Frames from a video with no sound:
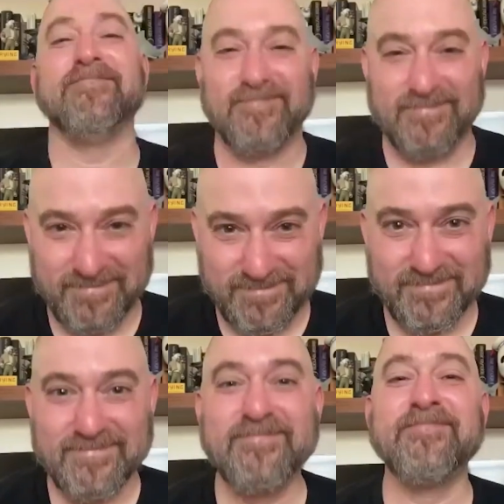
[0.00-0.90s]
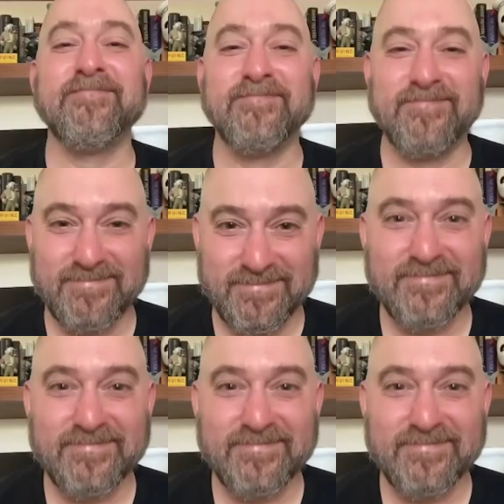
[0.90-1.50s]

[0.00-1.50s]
I ended up loving the movie.